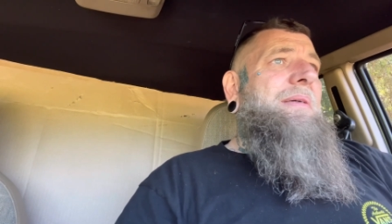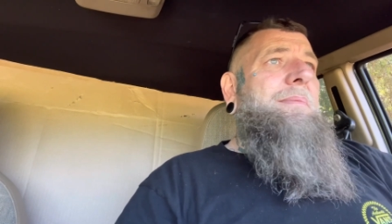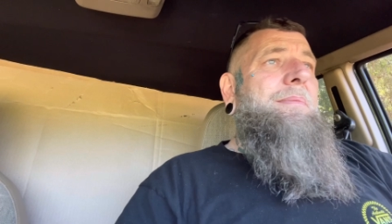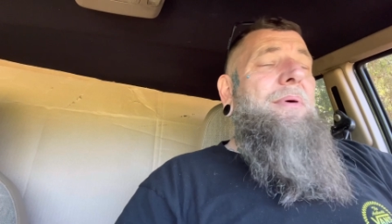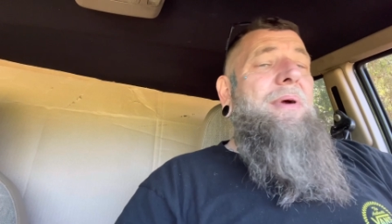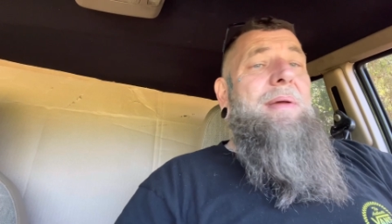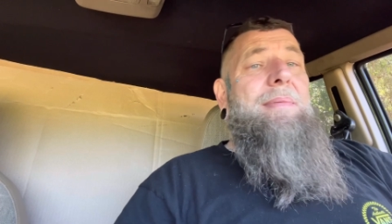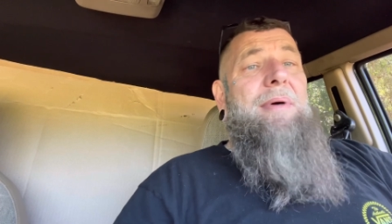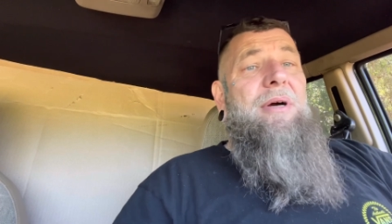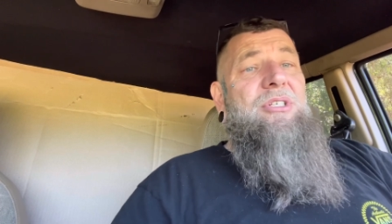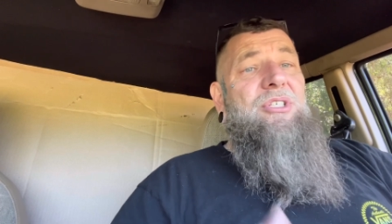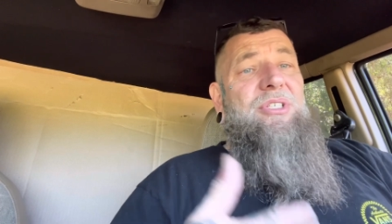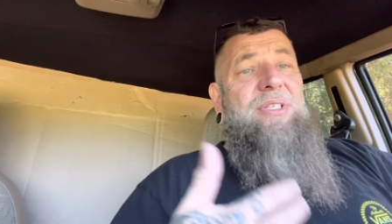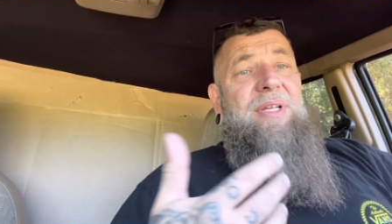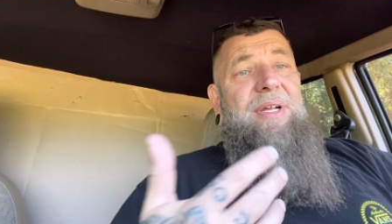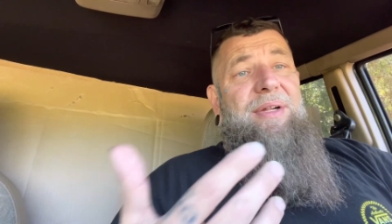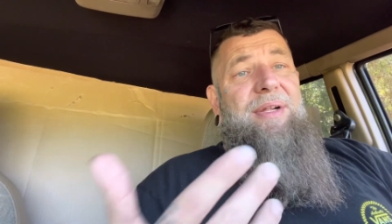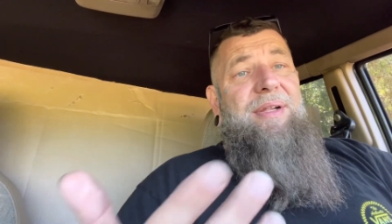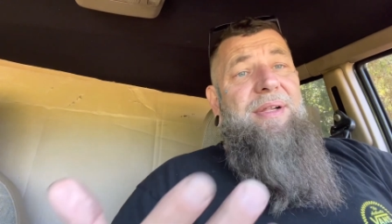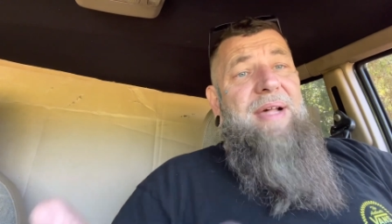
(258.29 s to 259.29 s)
pretty much
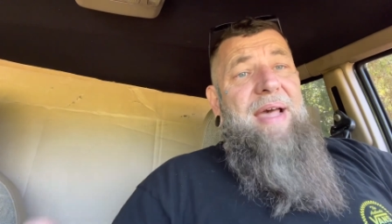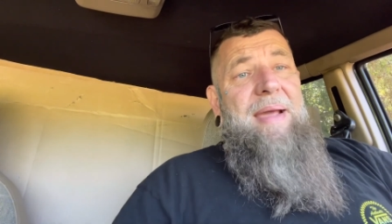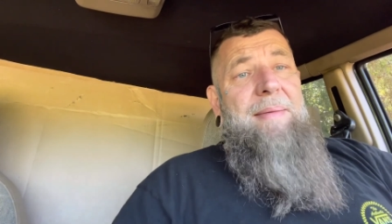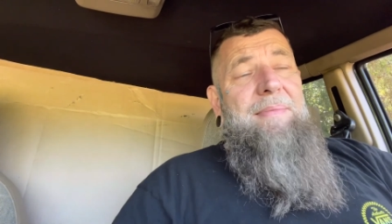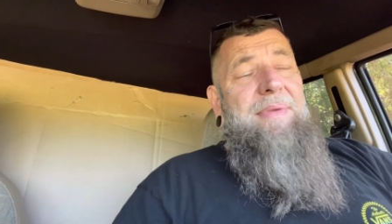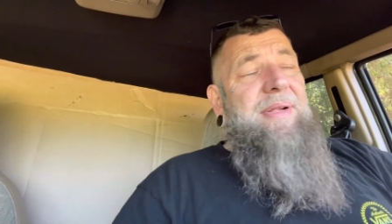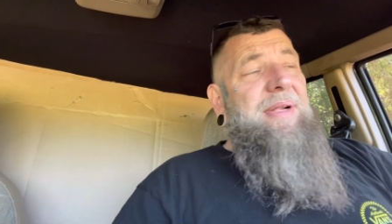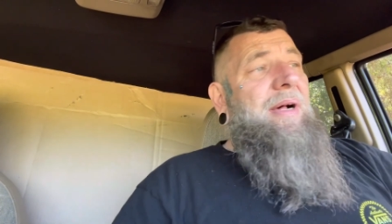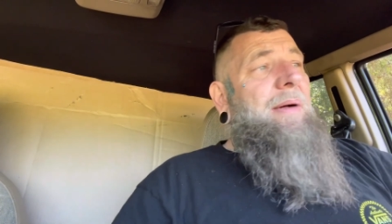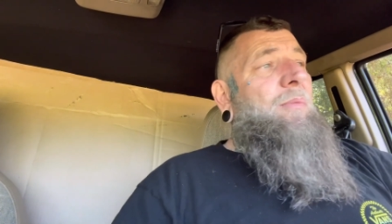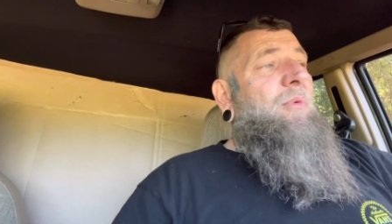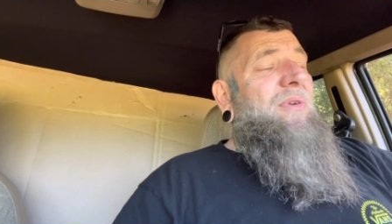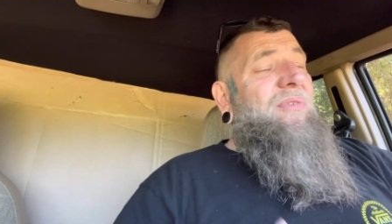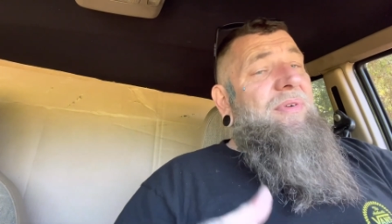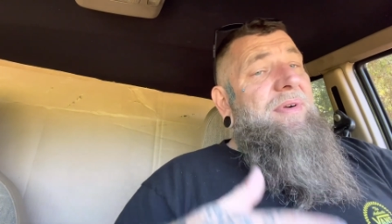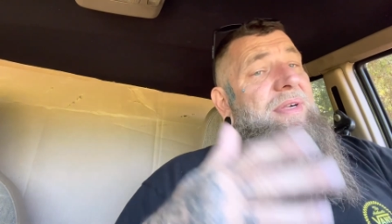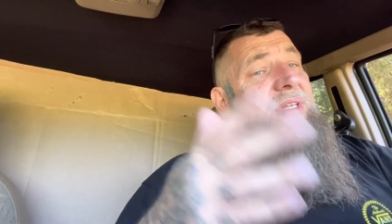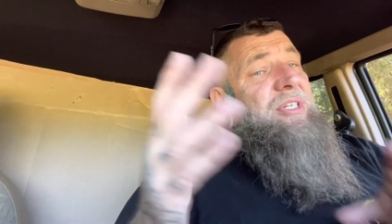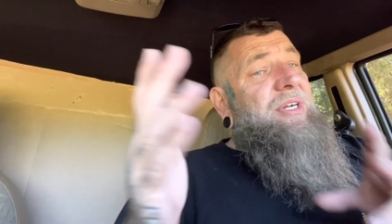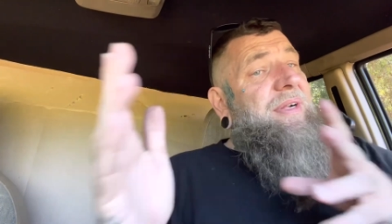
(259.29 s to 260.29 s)
the same
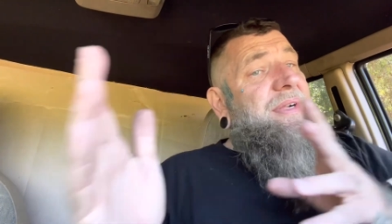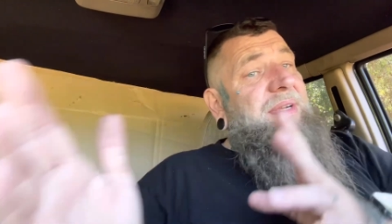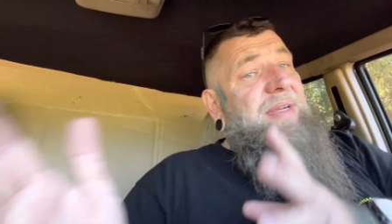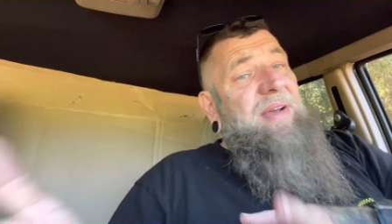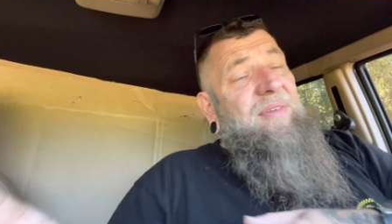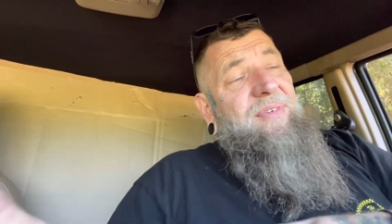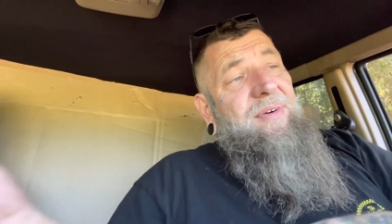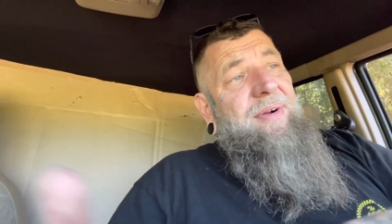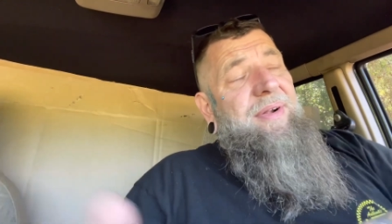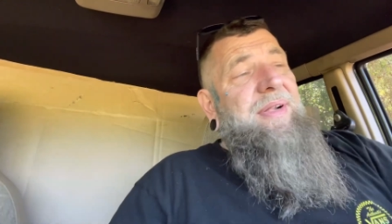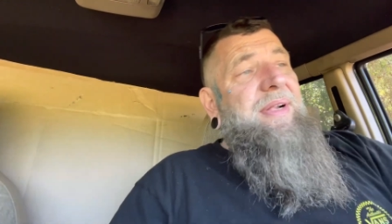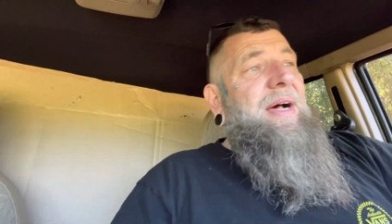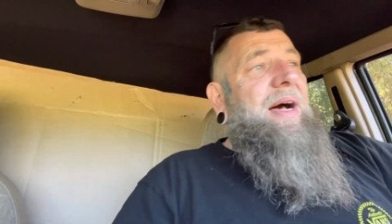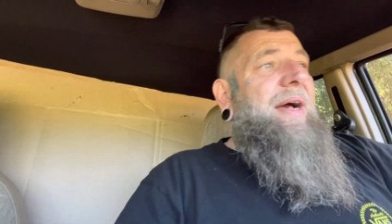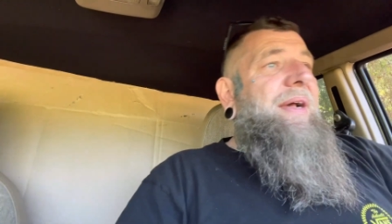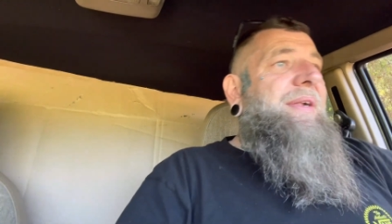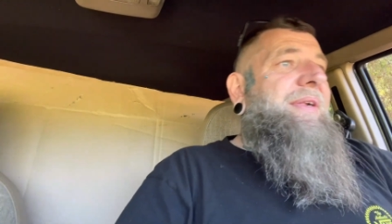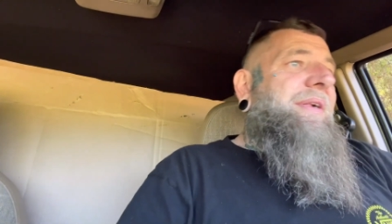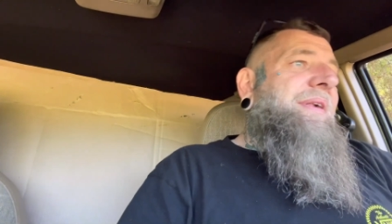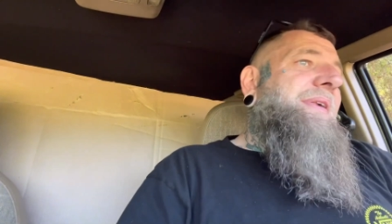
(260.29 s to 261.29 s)
subwoofers, just different
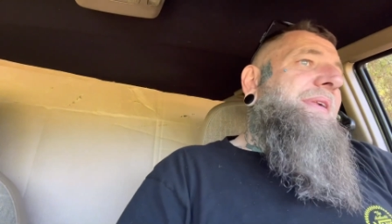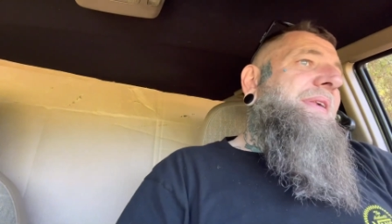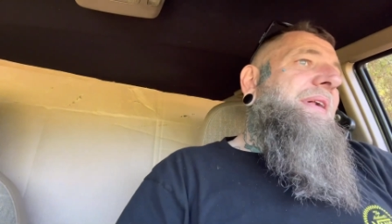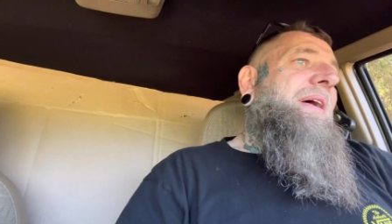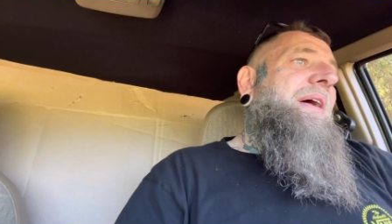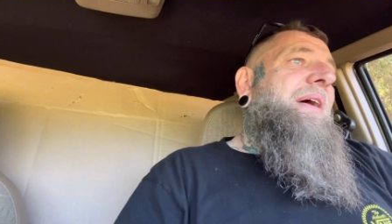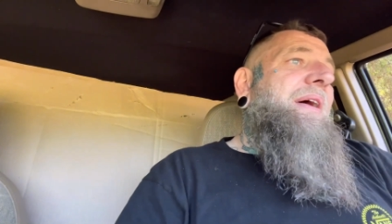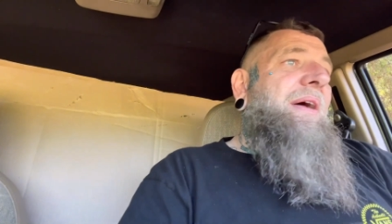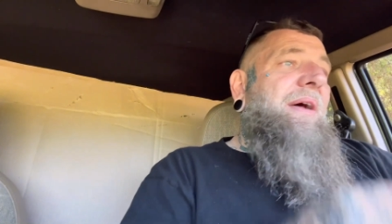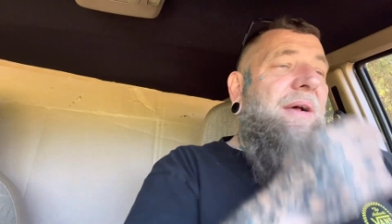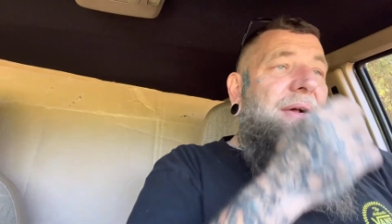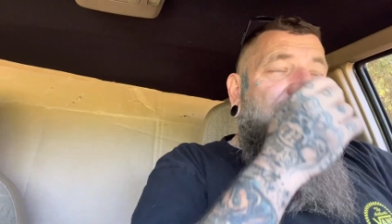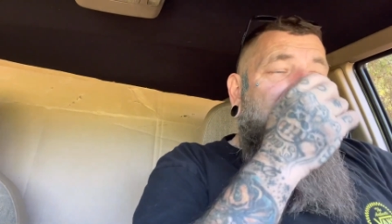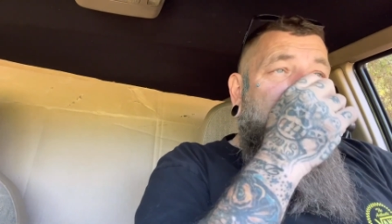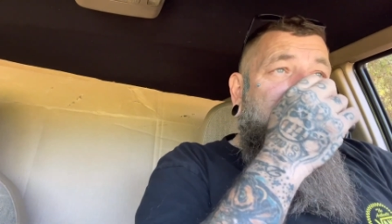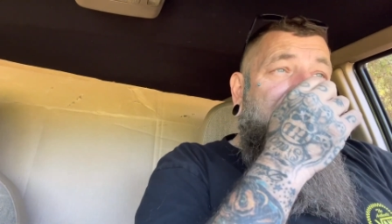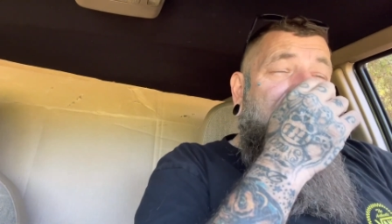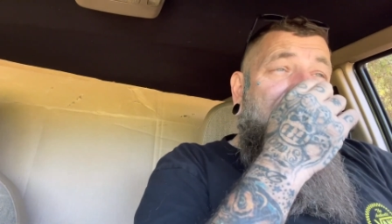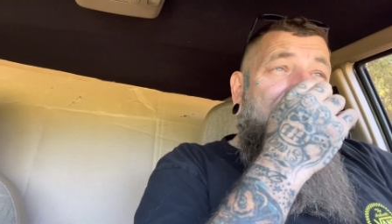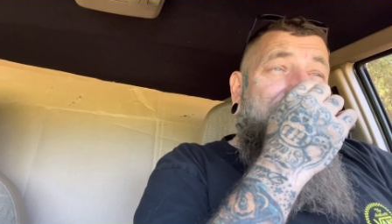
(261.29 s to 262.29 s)
sizes,
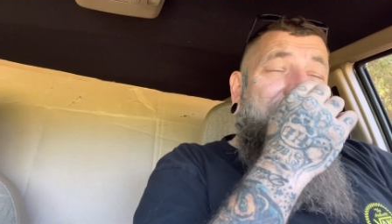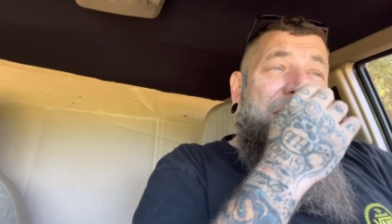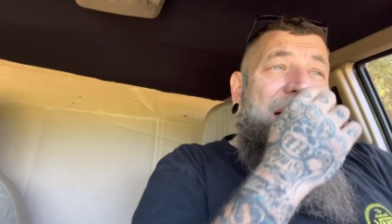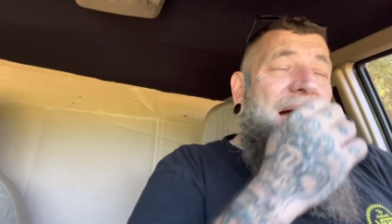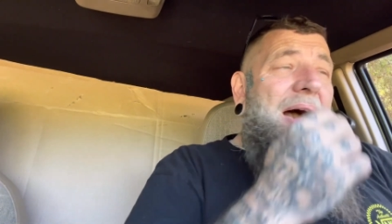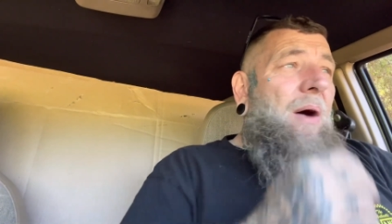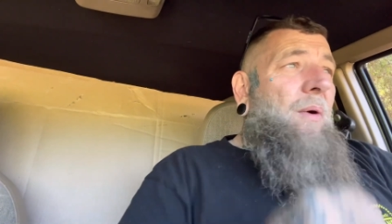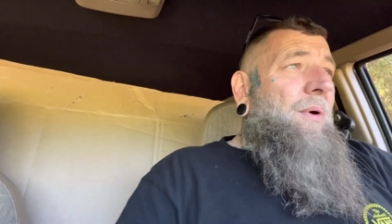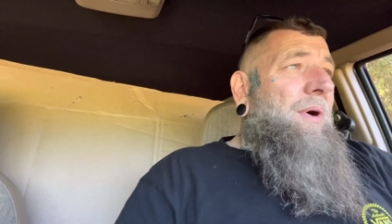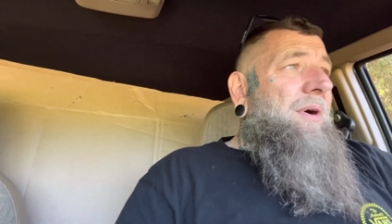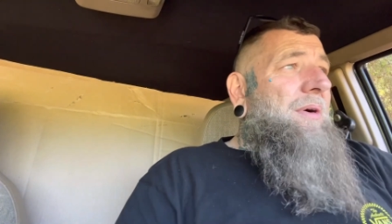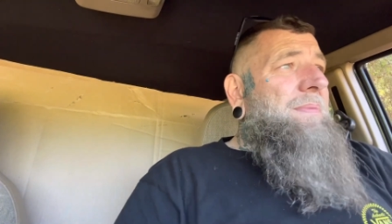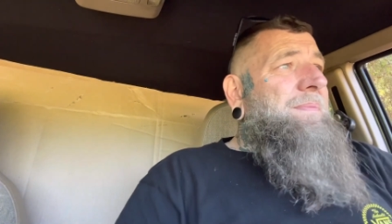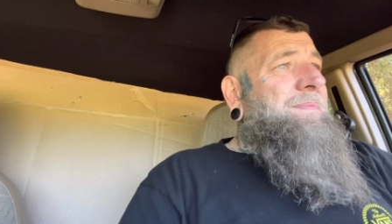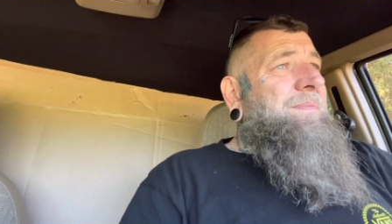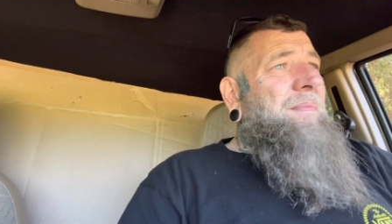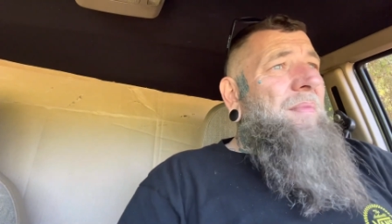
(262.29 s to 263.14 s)
same power,